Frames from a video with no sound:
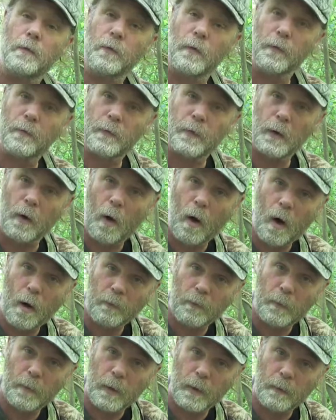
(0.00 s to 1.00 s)
drifted
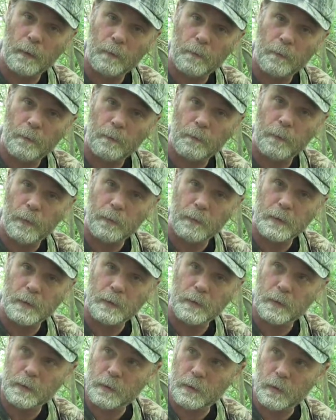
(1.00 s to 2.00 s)
off about
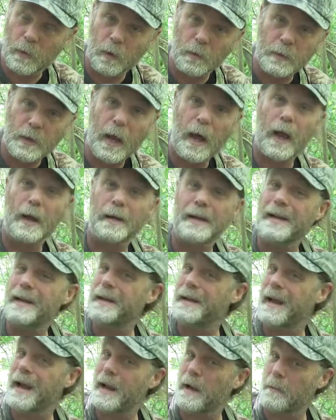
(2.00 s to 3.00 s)
56 yards, and he
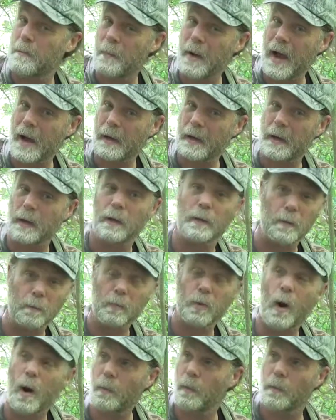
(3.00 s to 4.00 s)
came back in. The
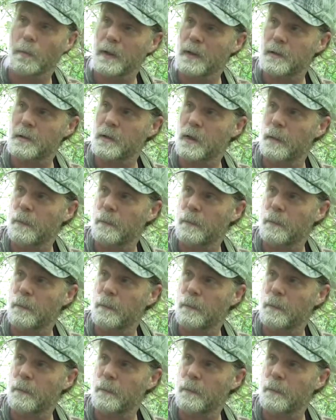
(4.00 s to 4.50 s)
problem is